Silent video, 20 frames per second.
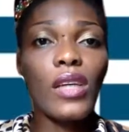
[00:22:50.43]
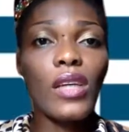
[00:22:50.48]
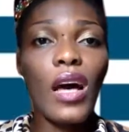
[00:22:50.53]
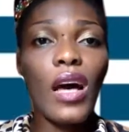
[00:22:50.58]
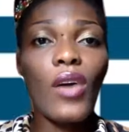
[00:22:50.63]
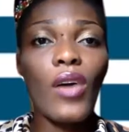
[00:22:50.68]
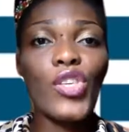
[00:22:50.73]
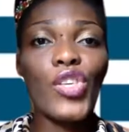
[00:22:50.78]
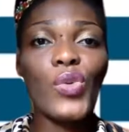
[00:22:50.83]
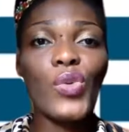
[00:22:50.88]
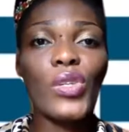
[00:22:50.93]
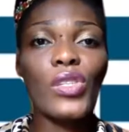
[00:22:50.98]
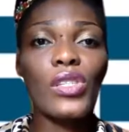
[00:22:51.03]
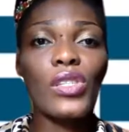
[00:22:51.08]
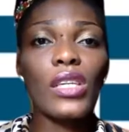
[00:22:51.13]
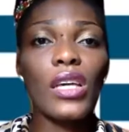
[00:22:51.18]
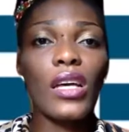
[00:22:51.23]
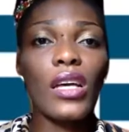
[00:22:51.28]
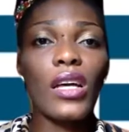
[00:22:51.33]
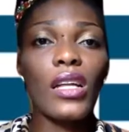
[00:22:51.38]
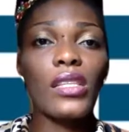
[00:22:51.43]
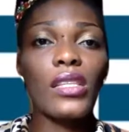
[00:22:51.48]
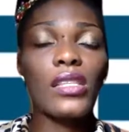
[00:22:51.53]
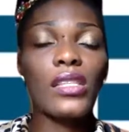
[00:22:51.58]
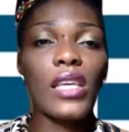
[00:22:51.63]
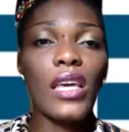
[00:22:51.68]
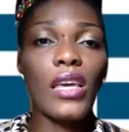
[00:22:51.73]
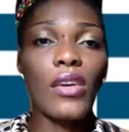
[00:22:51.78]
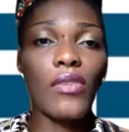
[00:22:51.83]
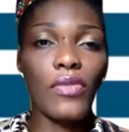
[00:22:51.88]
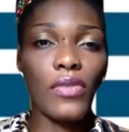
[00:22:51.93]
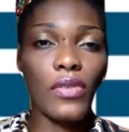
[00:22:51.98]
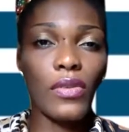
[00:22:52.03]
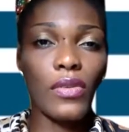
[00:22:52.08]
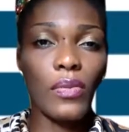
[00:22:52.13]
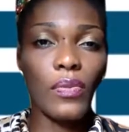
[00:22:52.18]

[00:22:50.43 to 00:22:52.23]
how she was conceived